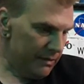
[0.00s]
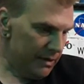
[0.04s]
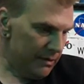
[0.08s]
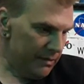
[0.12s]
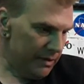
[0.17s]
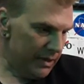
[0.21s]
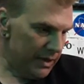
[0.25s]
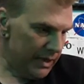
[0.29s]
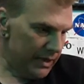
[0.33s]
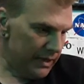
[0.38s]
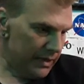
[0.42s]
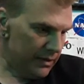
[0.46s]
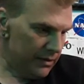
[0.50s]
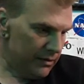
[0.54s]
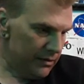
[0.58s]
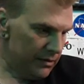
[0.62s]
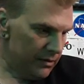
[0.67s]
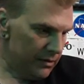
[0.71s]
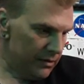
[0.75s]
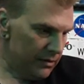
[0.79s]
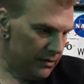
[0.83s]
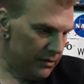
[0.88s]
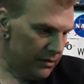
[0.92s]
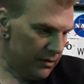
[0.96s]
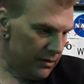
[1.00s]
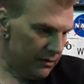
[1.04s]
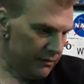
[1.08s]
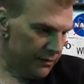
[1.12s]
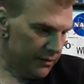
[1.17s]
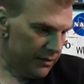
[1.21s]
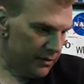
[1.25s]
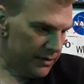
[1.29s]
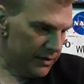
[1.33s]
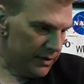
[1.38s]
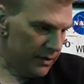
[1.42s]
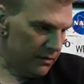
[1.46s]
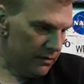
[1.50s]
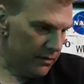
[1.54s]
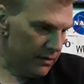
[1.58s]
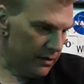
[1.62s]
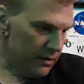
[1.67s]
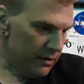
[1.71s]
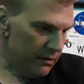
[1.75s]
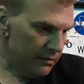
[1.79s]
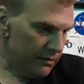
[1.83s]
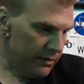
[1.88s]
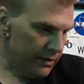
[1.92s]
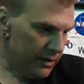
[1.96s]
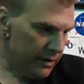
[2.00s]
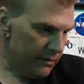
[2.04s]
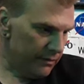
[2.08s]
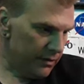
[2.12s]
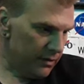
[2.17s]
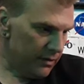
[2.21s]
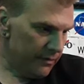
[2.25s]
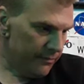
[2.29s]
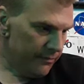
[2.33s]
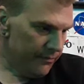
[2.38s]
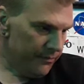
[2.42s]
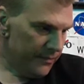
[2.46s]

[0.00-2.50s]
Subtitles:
Maybe I can, for donor or whatever.